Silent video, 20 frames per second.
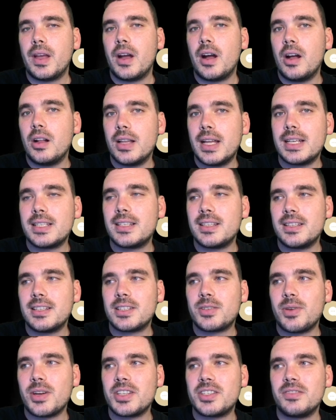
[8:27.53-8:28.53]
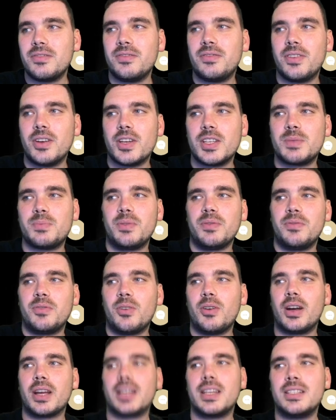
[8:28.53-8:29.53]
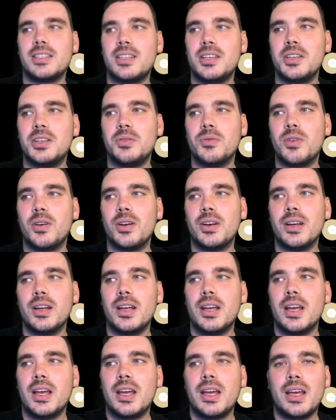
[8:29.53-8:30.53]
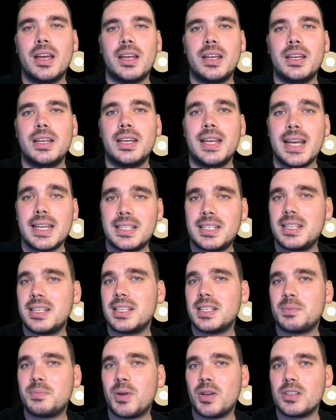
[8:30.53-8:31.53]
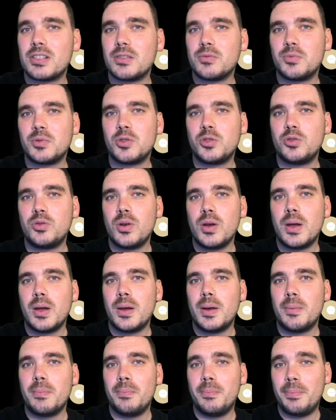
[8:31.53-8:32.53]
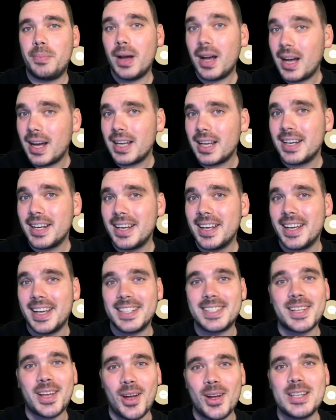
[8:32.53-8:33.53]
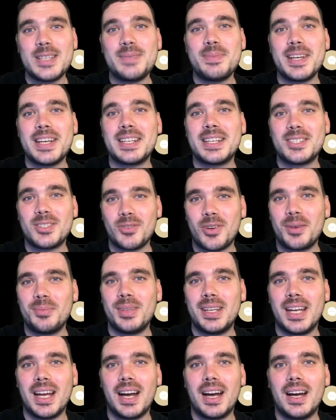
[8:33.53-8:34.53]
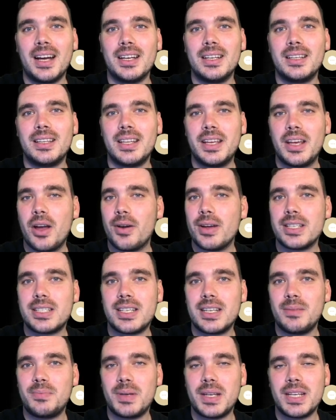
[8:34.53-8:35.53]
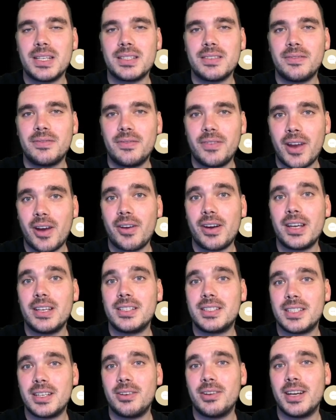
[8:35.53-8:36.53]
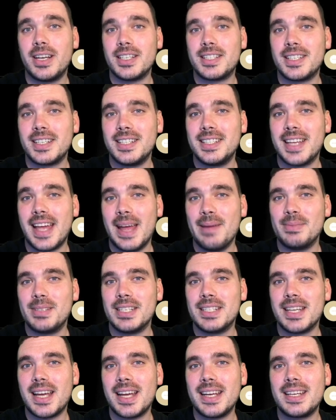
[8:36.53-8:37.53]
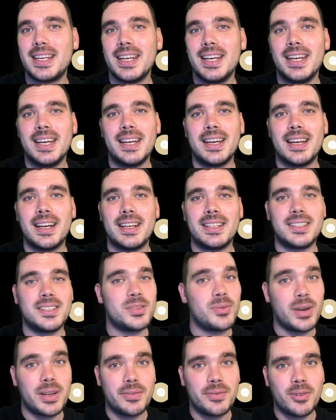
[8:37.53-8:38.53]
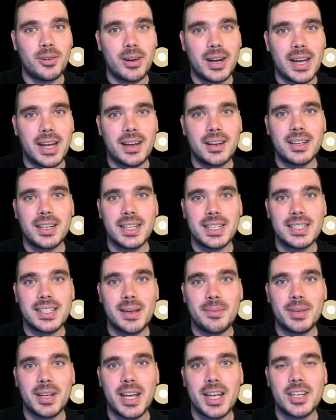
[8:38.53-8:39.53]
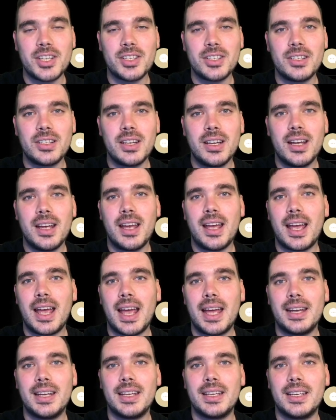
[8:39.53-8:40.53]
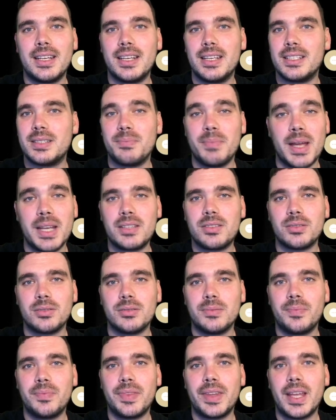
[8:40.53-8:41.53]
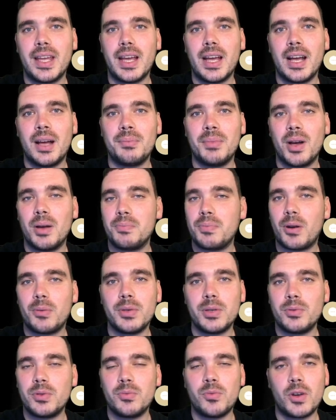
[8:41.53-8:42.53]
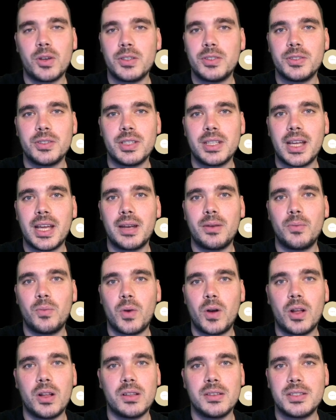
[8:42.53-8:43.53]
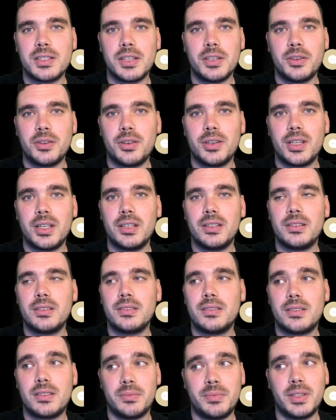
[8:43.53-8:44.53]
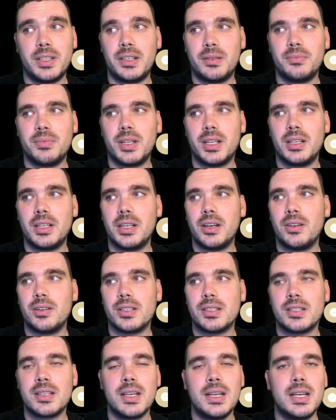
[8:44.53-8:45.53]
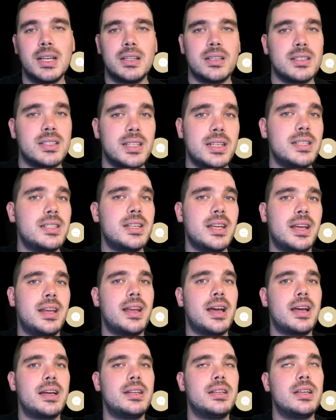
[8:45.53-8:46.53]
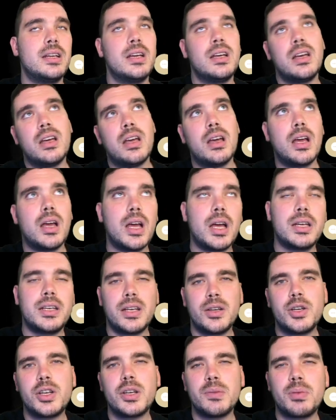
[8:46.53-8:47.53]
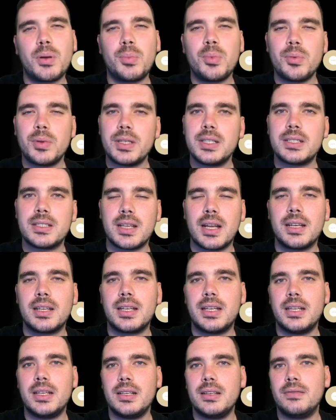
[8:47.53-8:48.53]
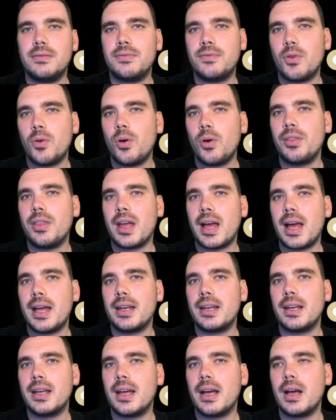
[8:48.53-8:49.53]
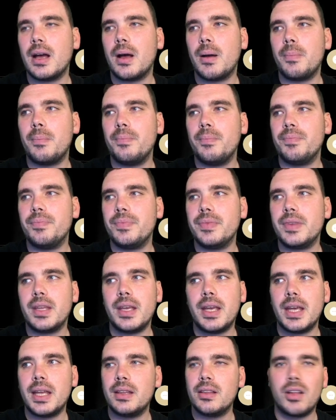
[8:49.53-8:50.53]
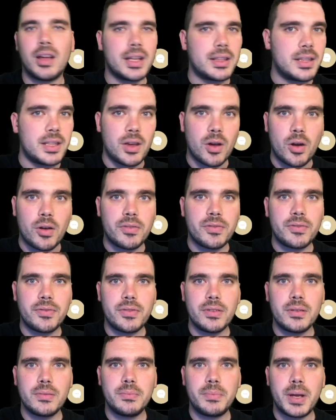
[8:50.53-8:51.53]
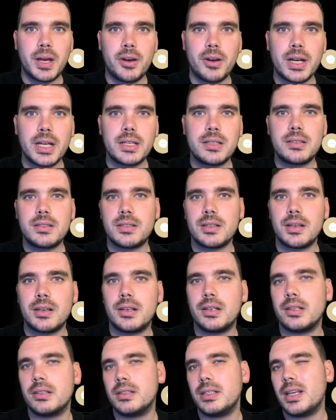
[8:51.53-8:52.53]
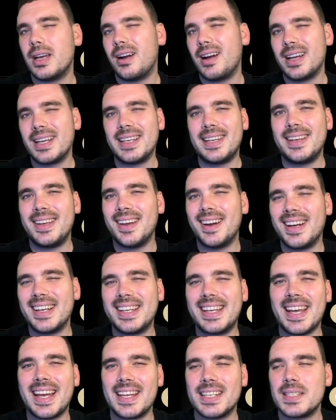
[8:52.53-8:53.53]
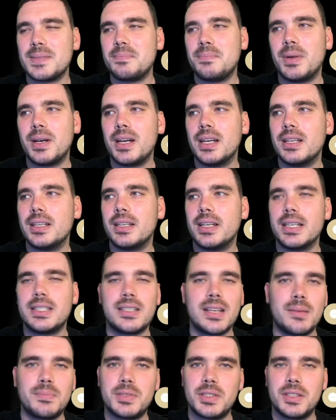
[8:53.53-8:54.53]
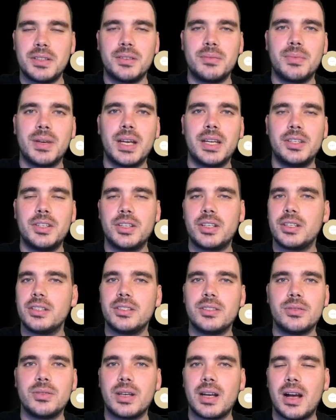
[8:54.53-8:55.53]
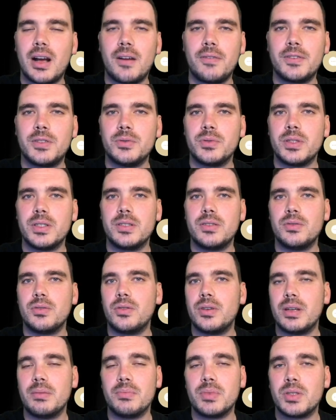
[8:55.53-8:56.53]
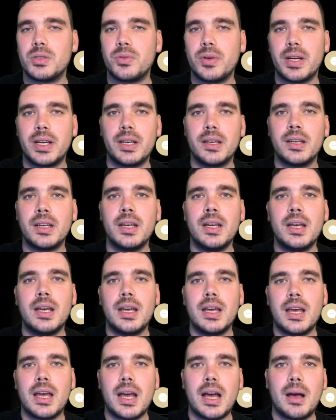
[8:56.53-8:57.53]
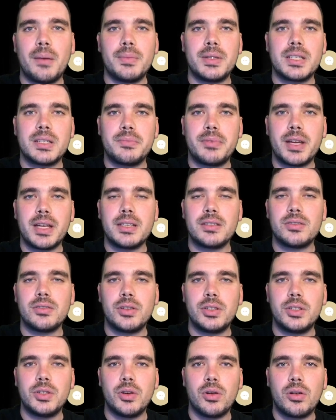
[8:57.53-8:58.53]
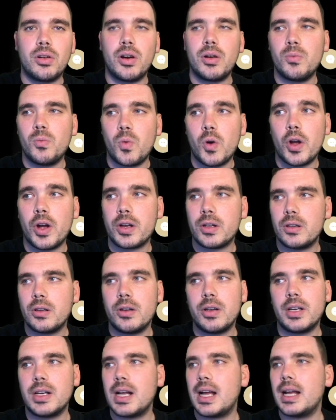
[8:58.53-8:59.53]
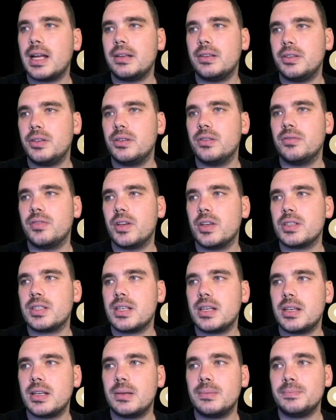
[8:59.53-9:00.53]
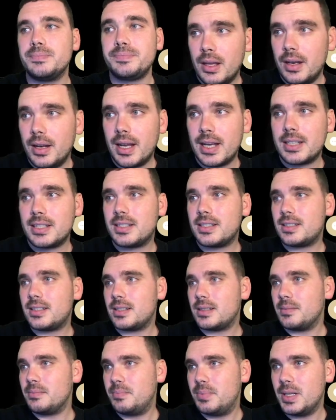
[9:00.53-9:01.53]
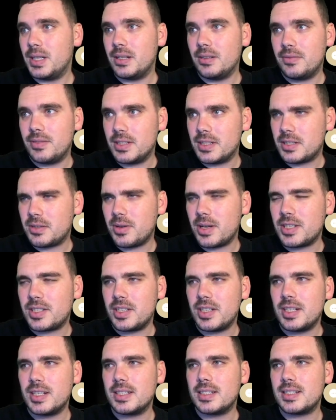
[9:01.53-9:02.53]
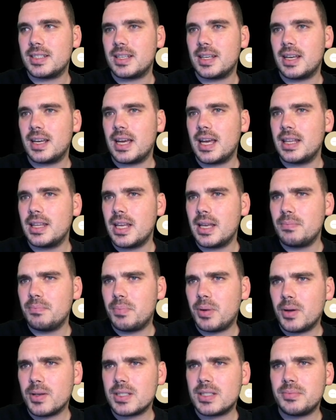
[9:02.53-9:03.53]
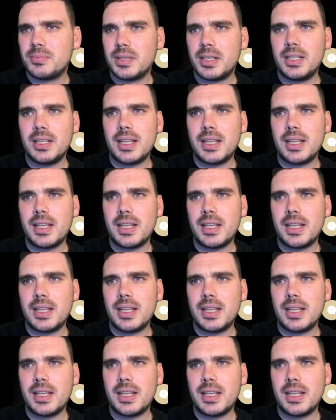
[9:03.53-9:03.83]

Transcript: I'll answer this question first before I continue on. Yes, it is possible, but it's going to be extremely hard. The OSCP is a very serious exam to take. Uh, it's a 24 hour examination and it, it's mental. Um, I probably wouldn't want to do that while I was at uni, to be completely honest. The CCNA, uh, you could probably study for that um, in like the off period. So yeah, I, I, guess, but it's up to you, man. You can do it afterwards or in between. Um, it depends on your own workload at university. Next bit of this question is, and then possibly